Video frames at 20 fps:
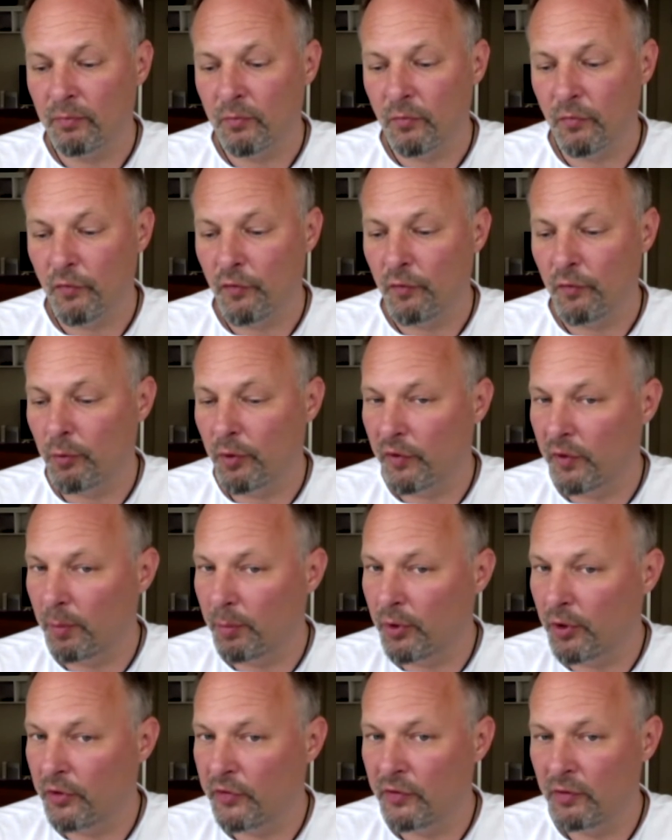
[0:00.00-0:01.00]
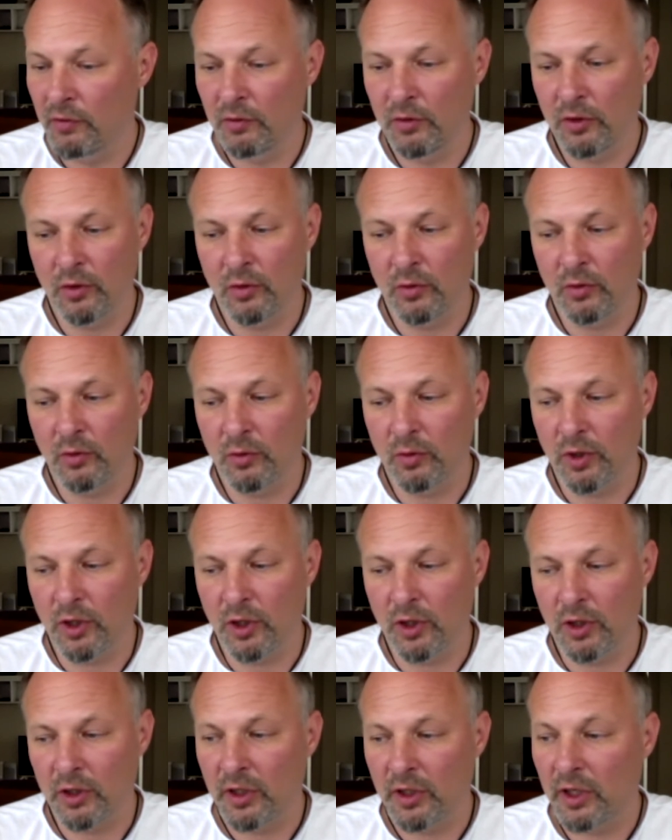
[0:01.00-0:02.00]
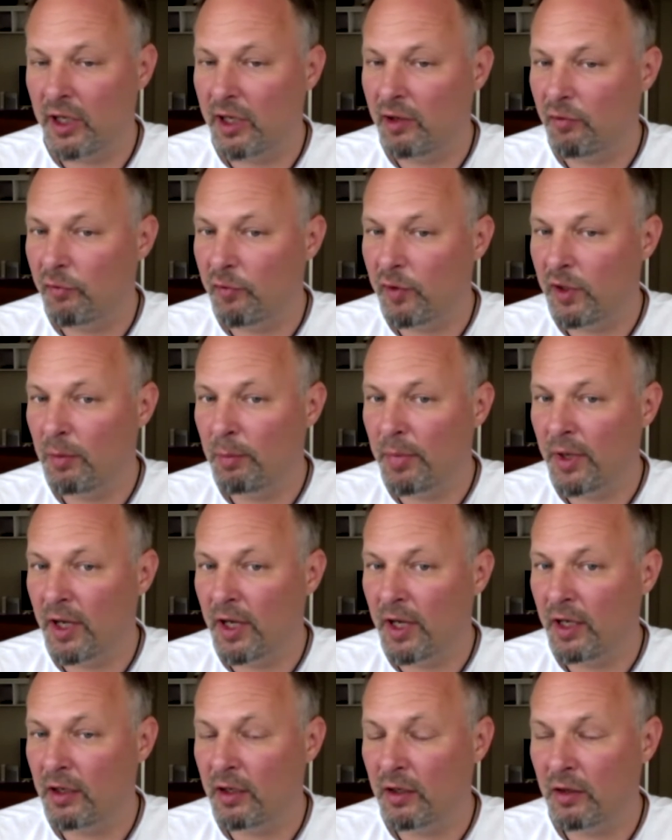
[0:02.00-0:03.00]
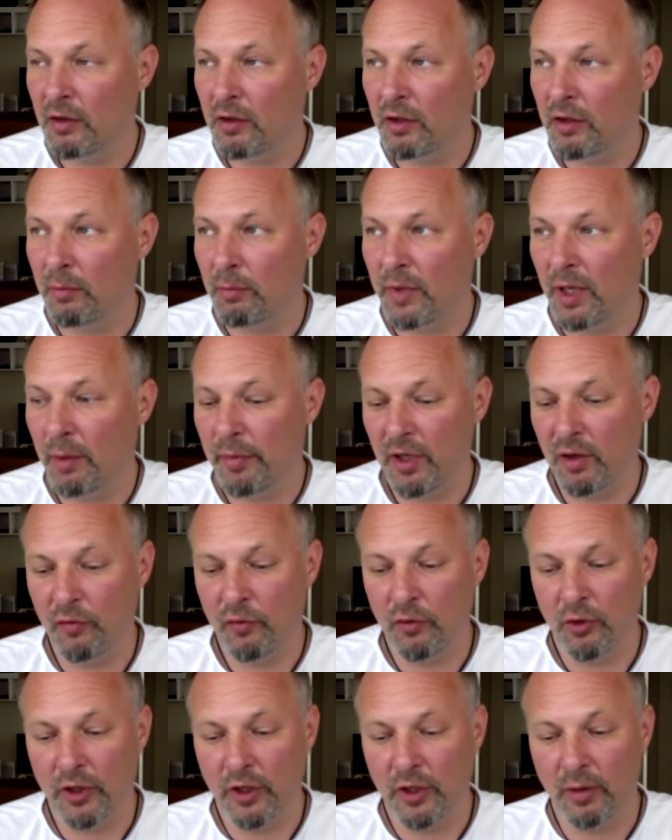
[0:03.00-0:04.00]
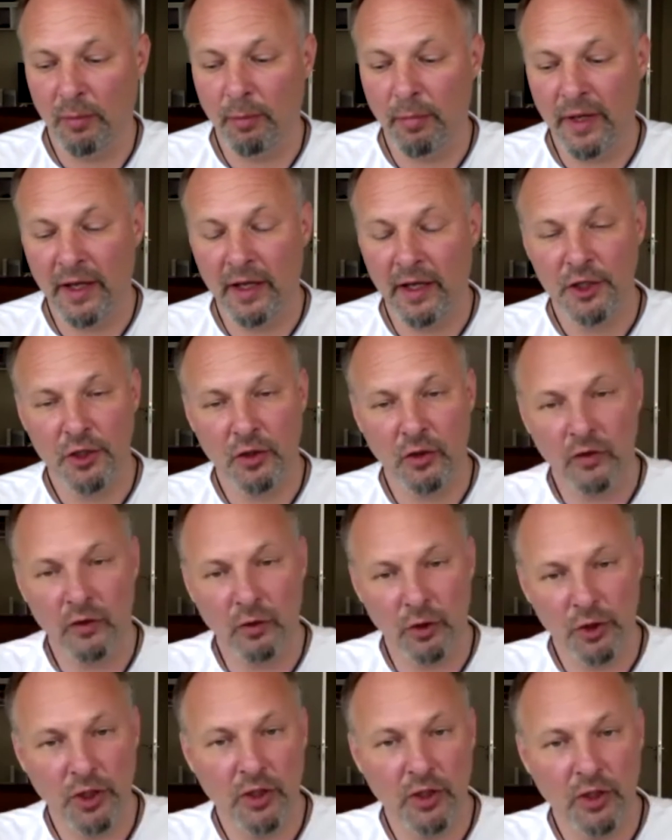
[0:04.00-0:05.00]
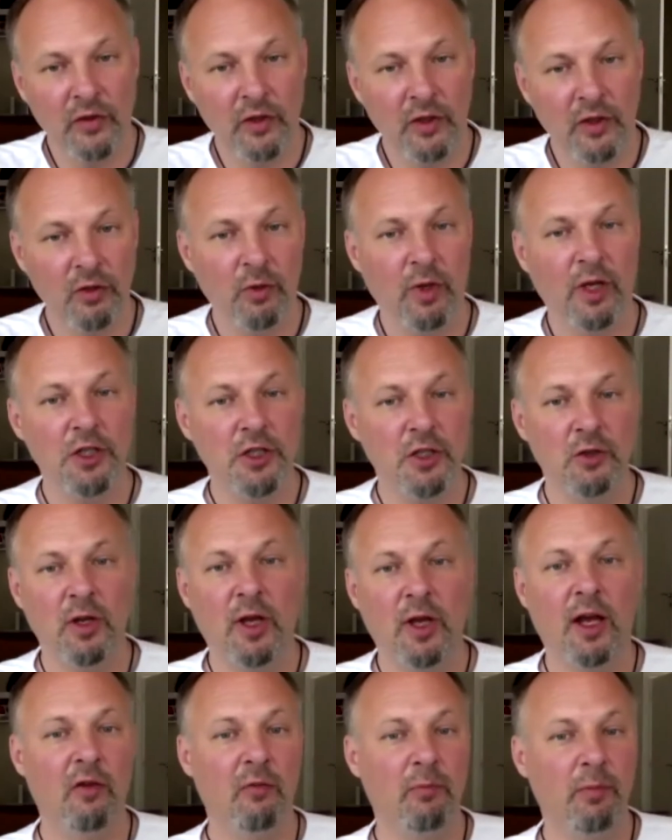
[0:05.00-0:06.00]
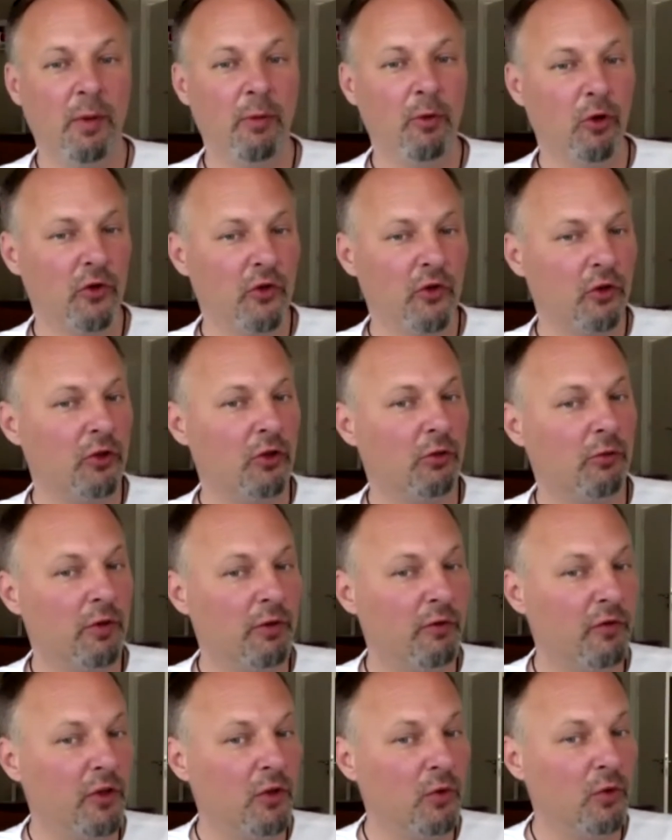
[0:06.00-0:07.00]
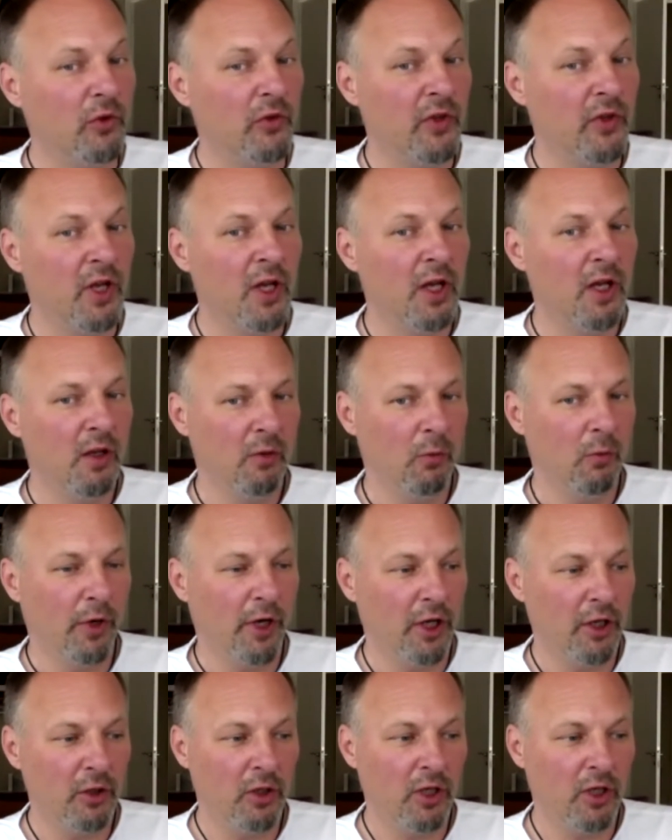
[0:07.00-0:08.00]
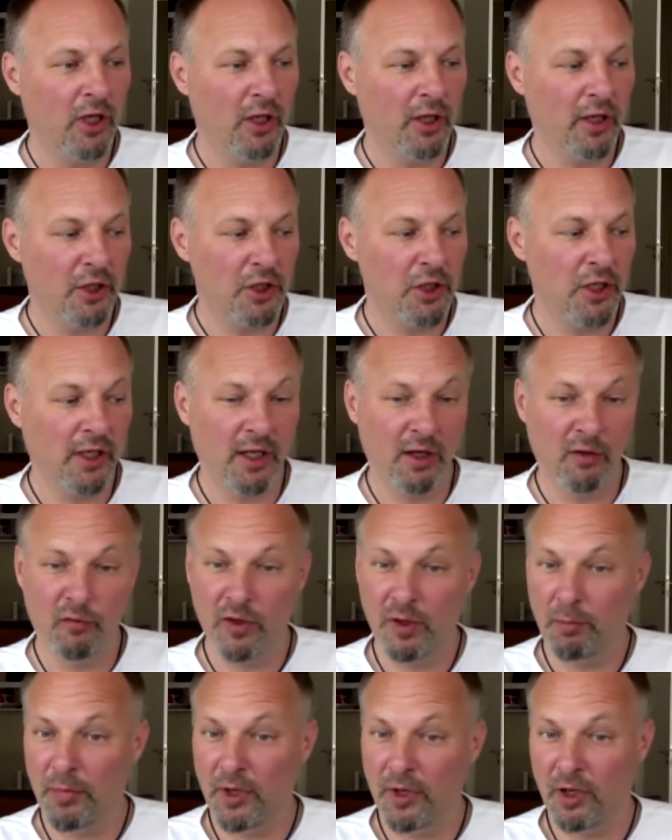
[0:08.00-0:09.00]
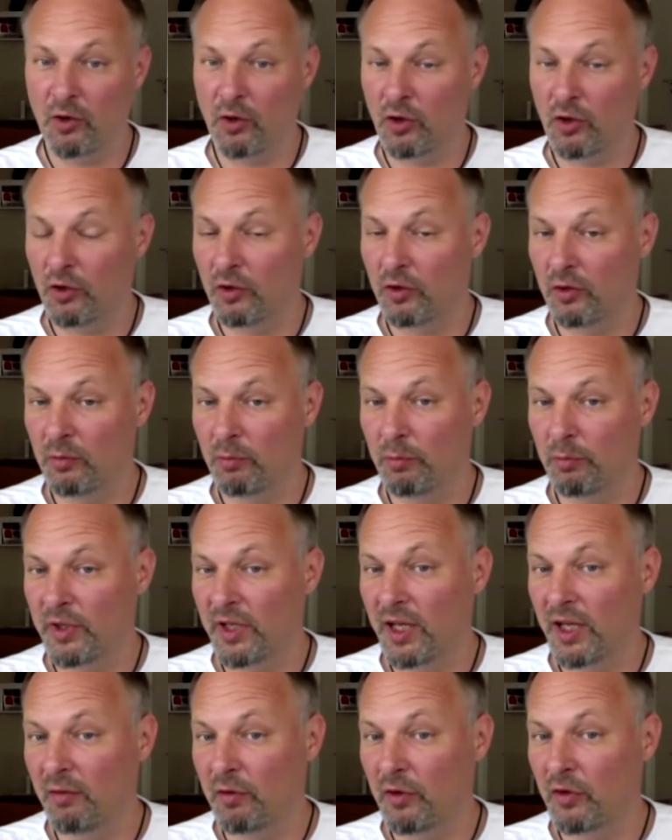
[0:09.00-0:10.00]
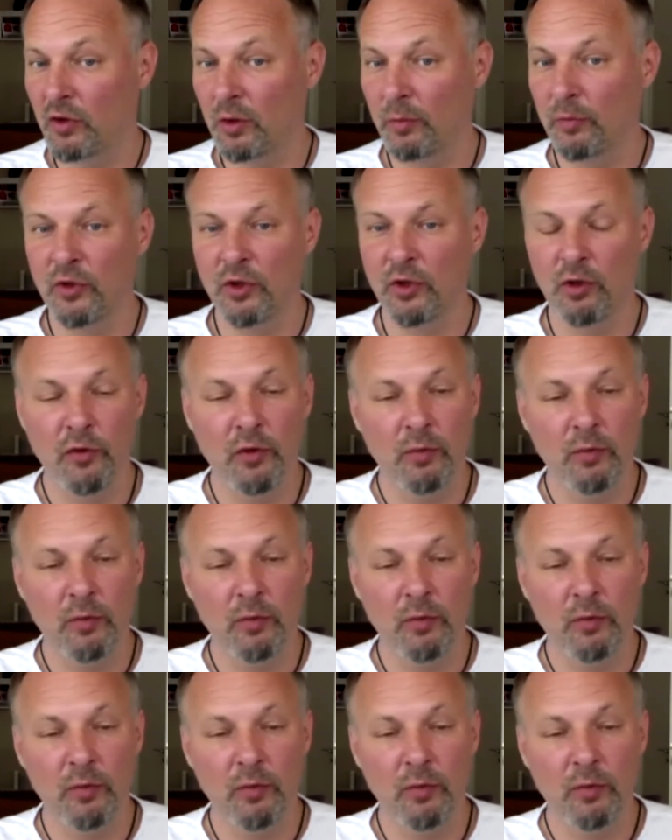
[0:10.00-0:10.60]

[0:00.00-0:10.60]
With a person, you can give feedback. Maybe if you're in a manager associate situation, you have maybe also your reviews where you can actually give feedback on behaviors observed.